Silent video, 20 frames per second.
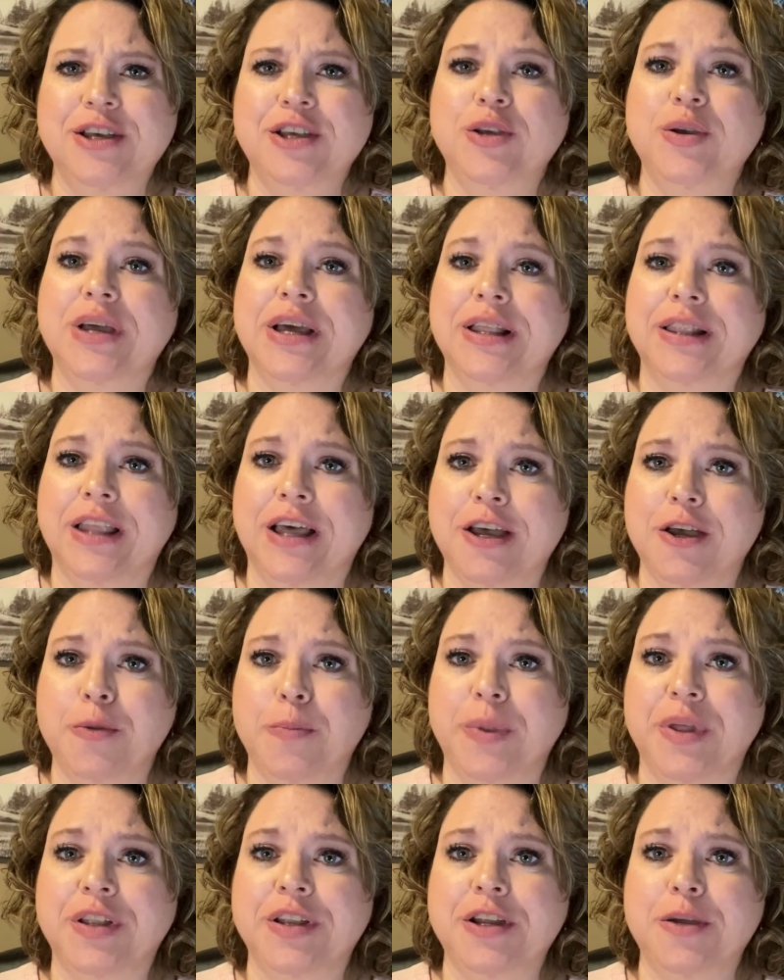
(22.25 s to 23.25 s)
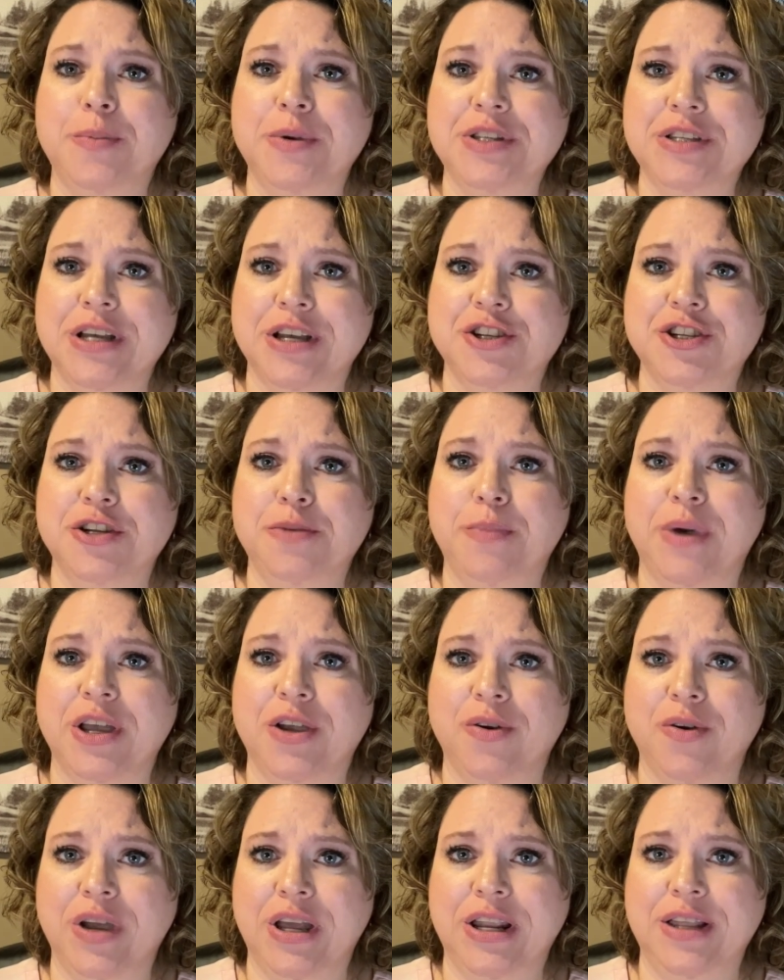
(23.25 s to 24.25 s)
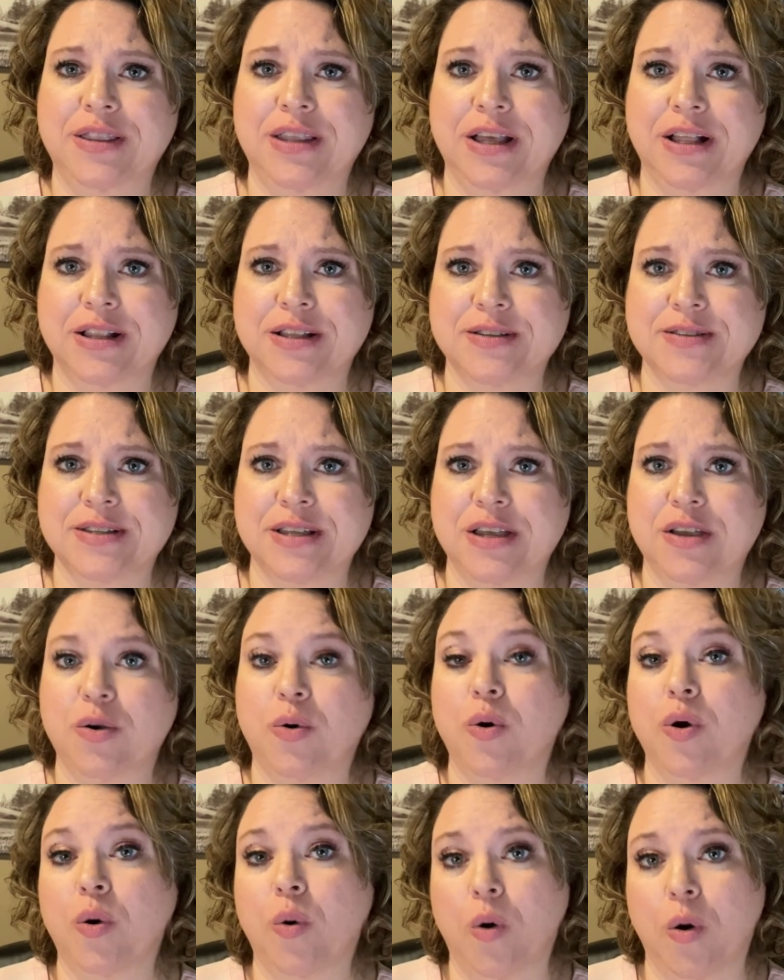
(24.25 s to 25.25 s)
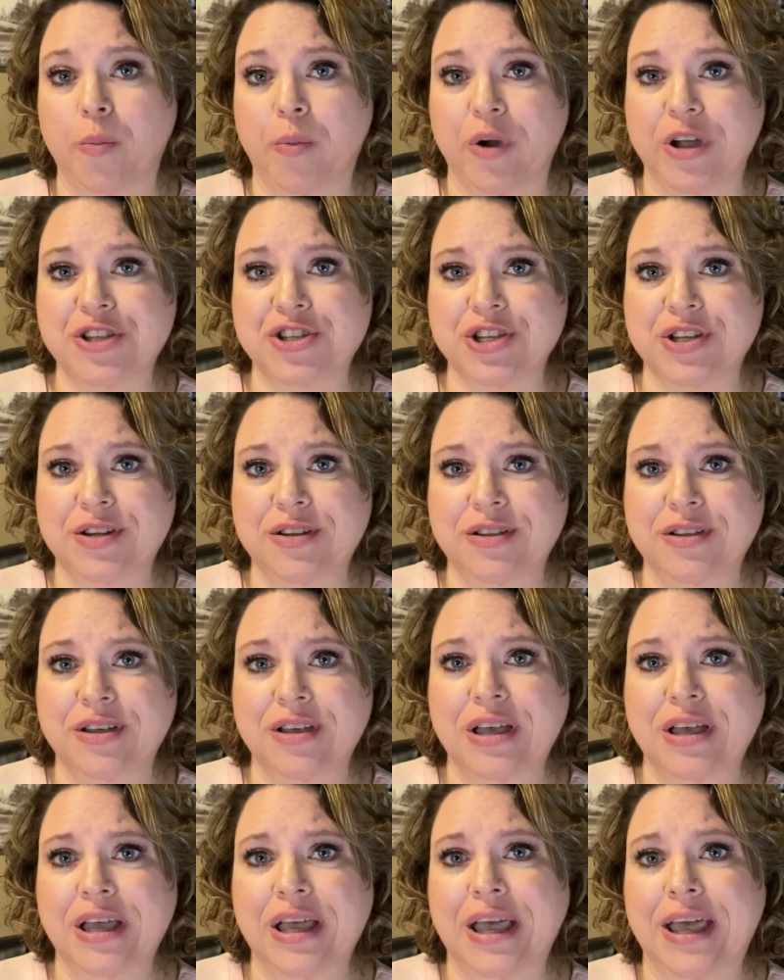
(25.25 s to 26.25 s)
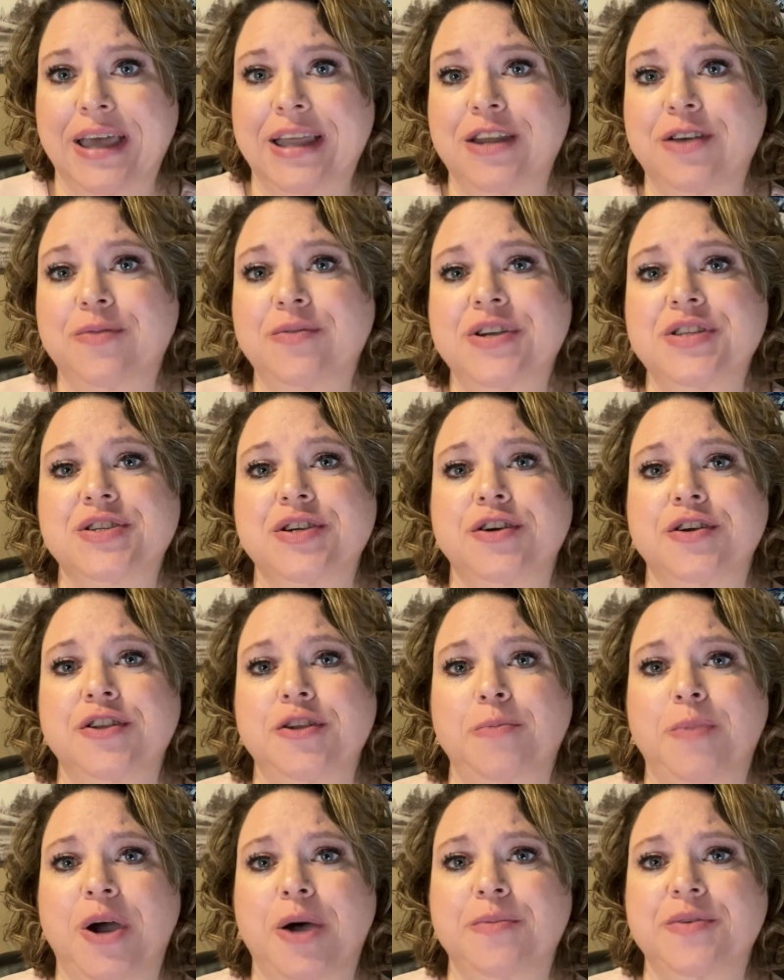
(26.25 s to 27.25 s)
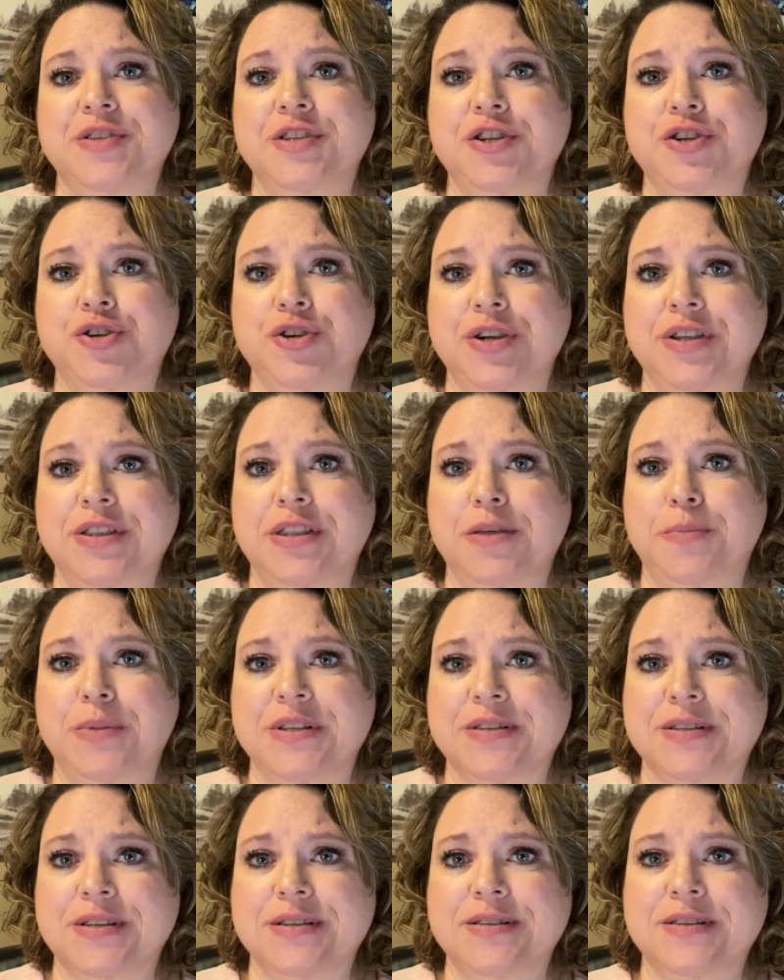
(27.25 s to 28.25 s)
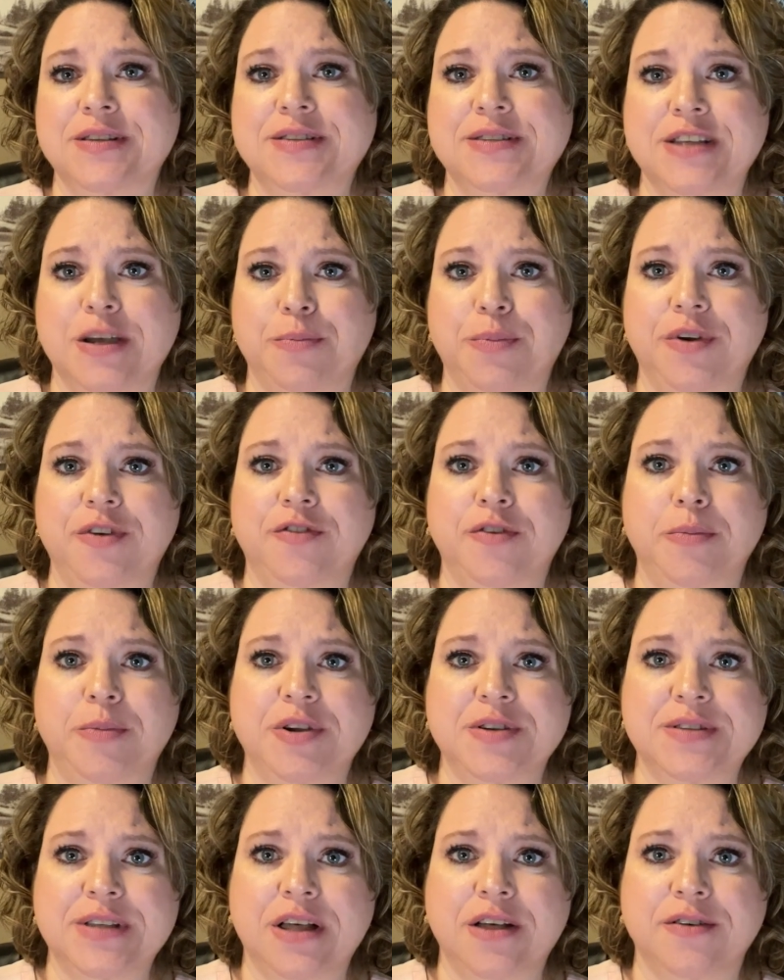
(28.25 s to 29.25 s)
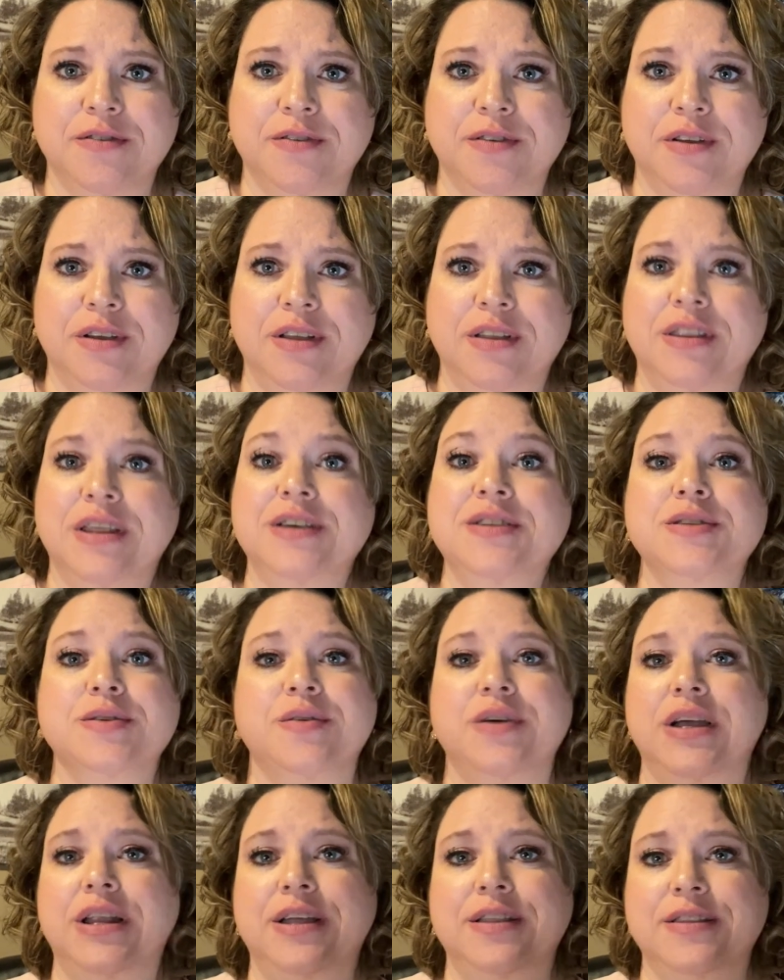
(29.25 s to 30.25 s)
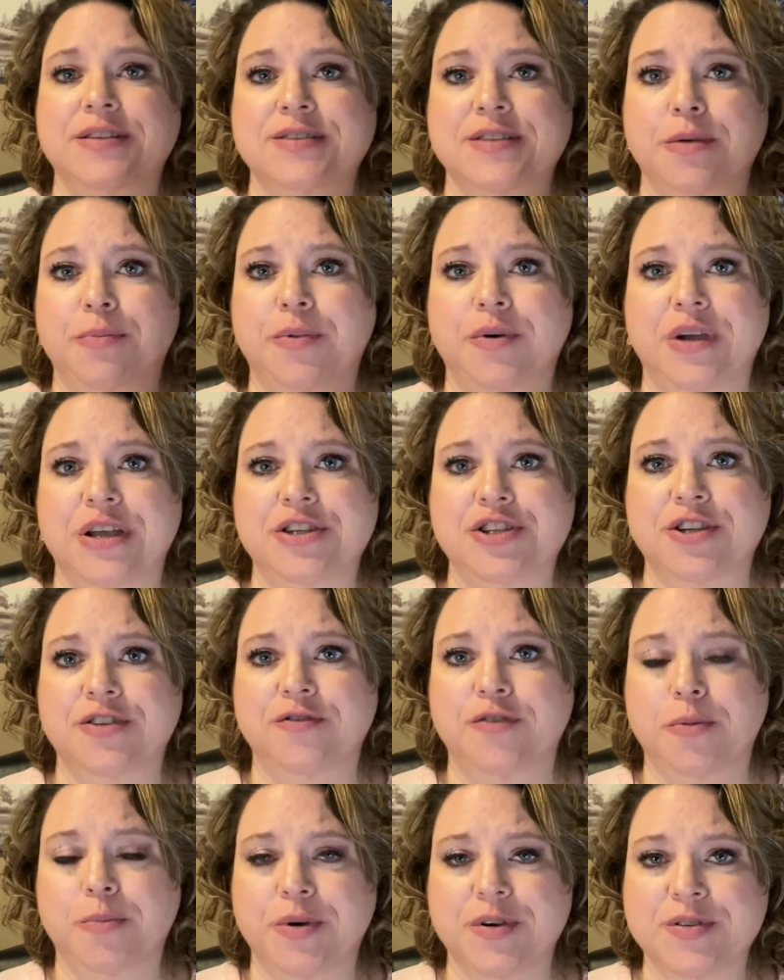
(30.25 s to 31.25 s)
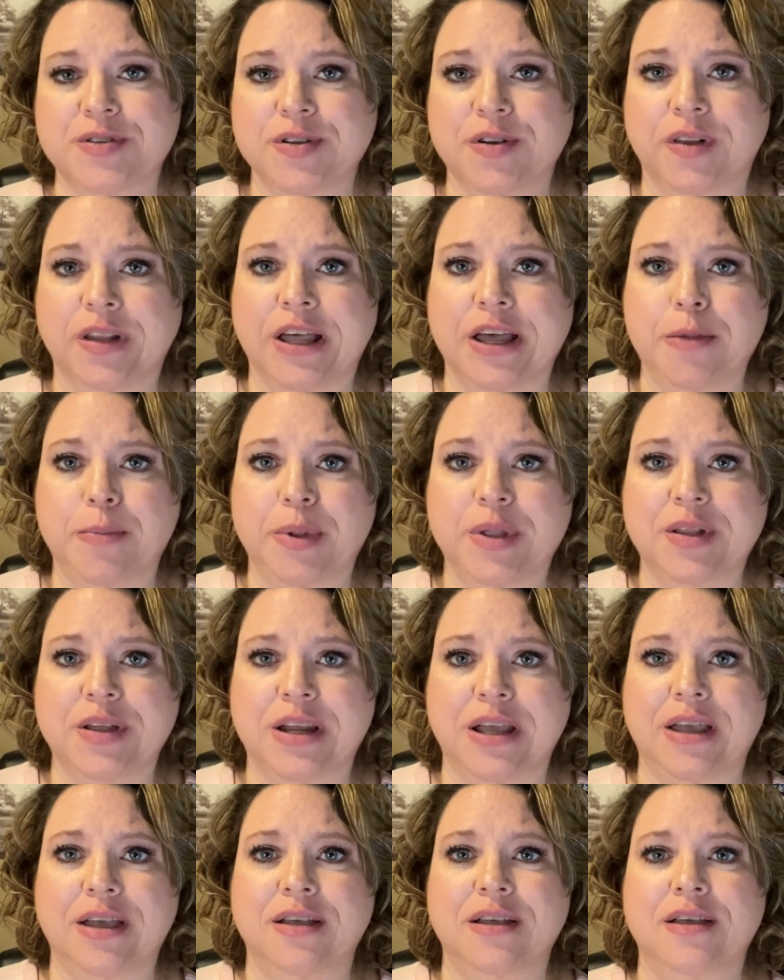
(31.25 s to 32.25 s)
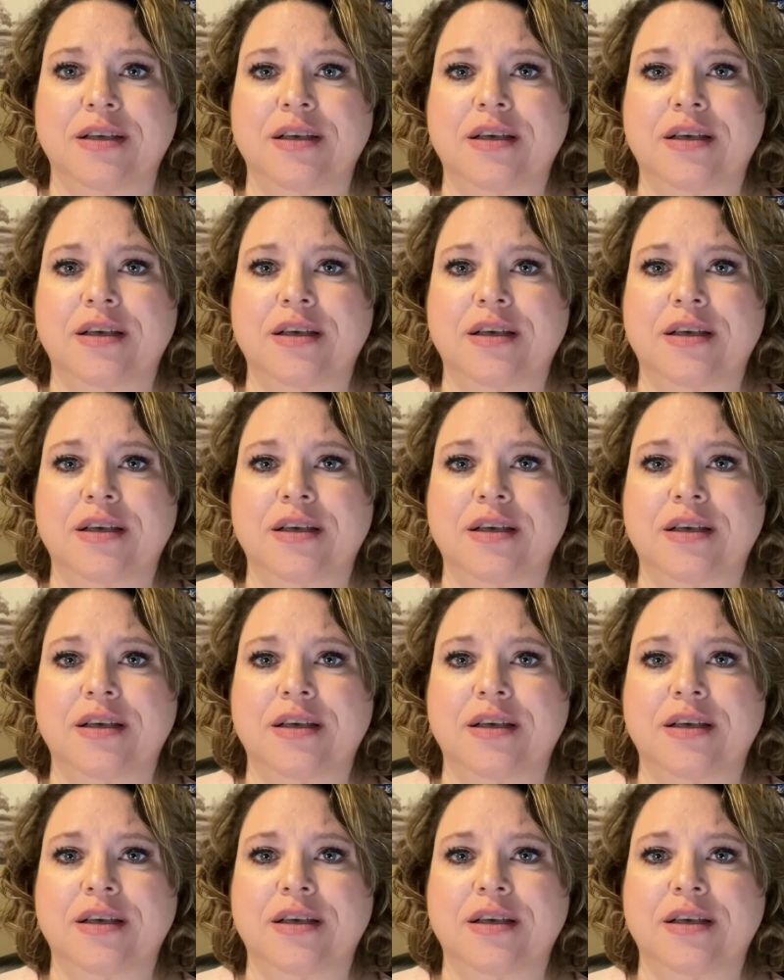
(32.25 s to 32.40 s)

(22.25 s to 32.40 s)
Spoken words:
You get liability protection by creating the LLC or corporation, and in return, you promise to treat the business as separate from yourself, thus creating the separation from personal liability.